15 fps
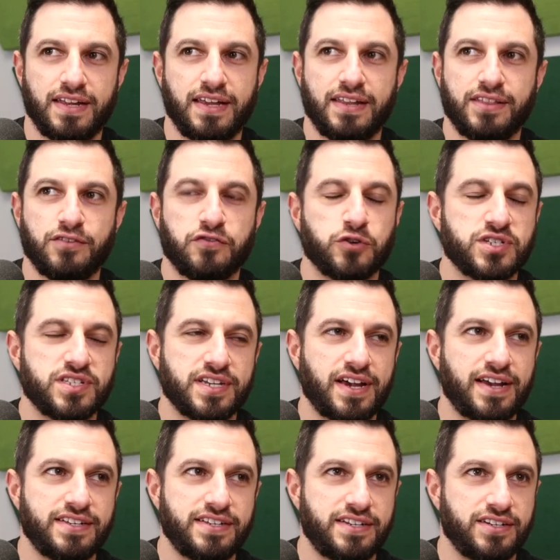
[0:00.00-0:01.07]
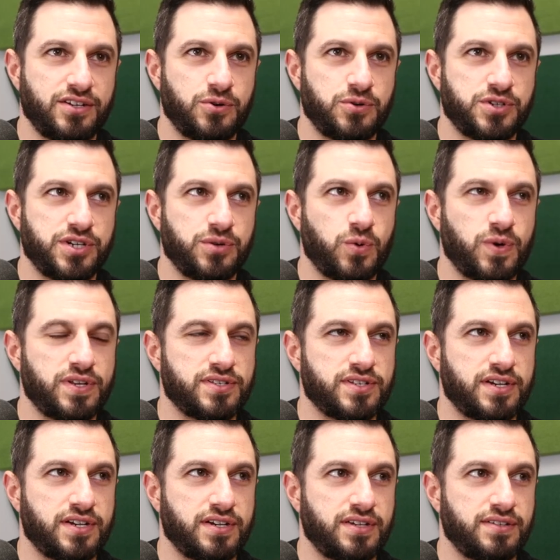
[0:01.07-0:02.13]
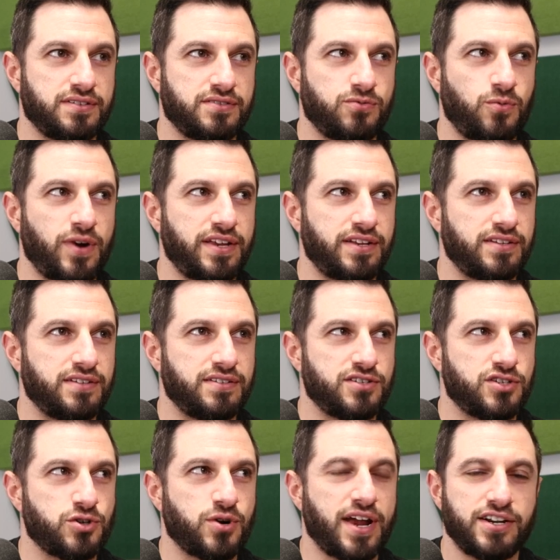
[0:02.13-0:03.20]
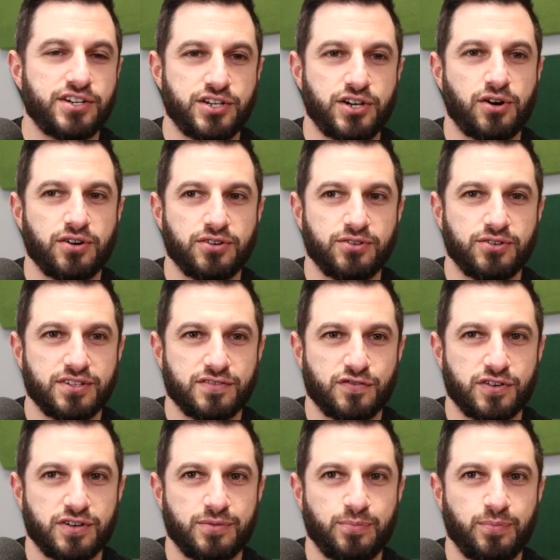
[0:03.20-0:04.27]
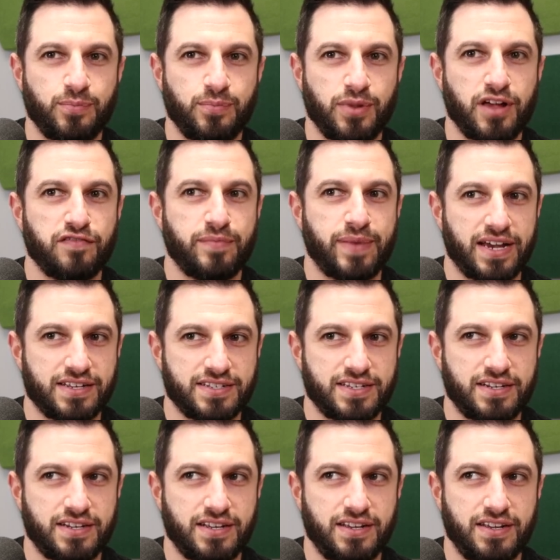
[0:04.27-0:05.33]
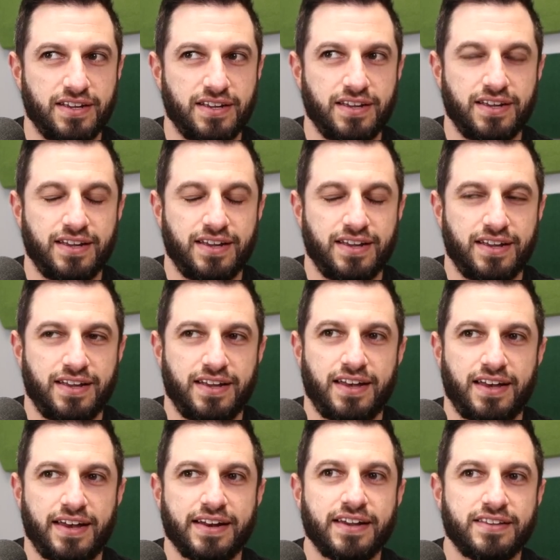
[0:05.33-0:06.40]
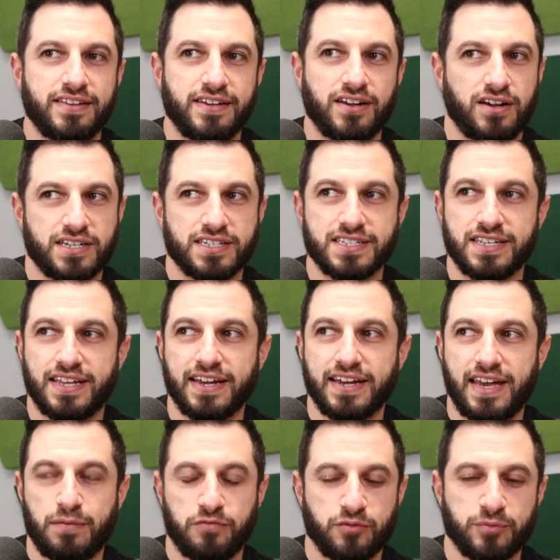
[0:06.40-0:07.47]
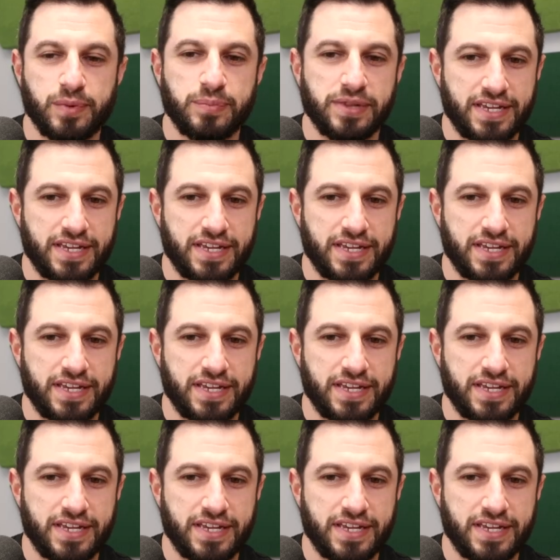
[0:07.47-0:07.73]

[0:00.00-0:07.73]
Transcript: and, and the first thing I did in coaching was uh, write strategy articles for Bluff hmm. Magazine. Mm-hmm. And I think honestly, that came from